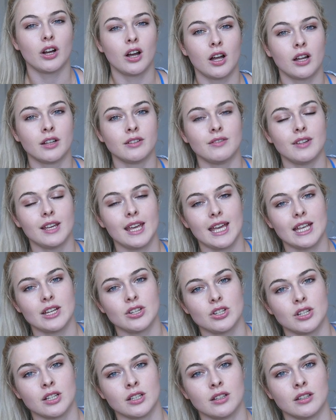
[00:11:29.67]
On
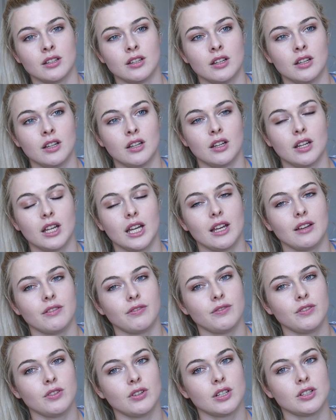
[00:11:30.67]
vacation,
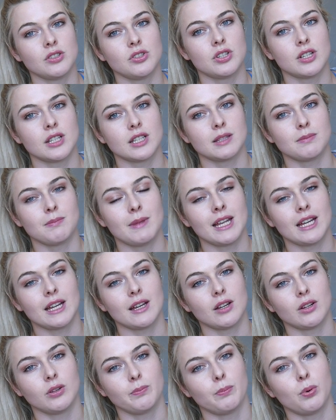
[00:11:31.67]
if you can just make
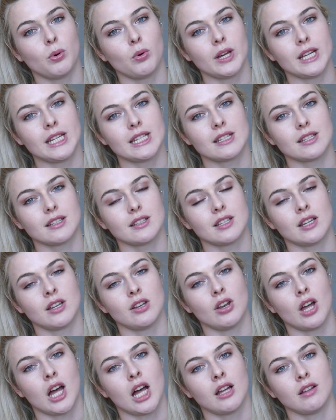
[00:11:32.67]
it a point
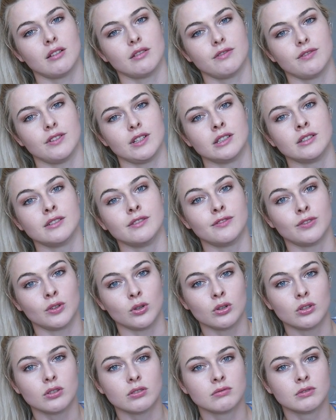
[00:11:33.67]
to not feel
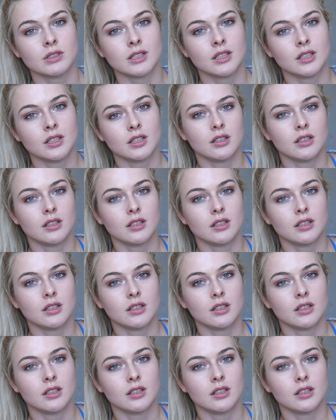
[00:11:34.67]
full,